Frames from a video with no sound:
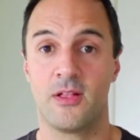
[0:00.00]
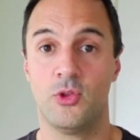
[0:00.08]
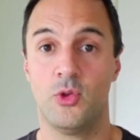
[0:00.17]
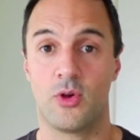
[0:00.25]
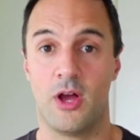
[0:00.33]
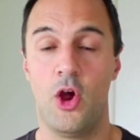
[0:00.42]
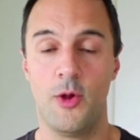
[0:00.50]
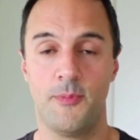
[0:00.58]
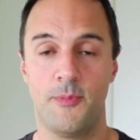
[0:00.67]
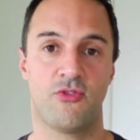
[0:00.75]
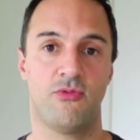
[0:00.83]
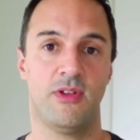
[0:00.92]
Look, I hope
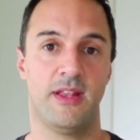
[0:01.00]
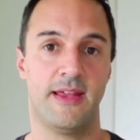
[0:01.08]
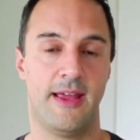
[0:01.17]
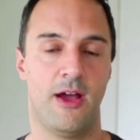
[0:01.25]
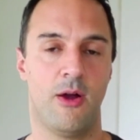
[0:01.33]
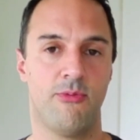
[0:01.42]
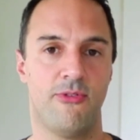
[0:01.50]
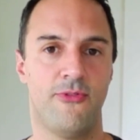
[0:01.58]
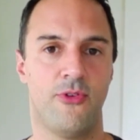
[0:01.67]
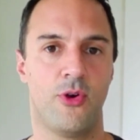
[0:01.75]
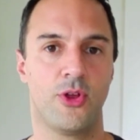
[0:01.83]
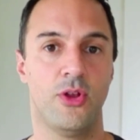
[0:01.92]
that's really helpful
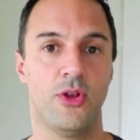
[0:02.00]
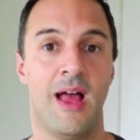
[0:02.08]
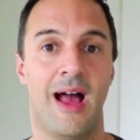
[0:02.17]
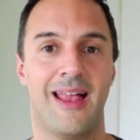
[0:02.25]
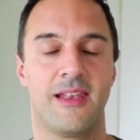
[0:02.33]
for you. I'd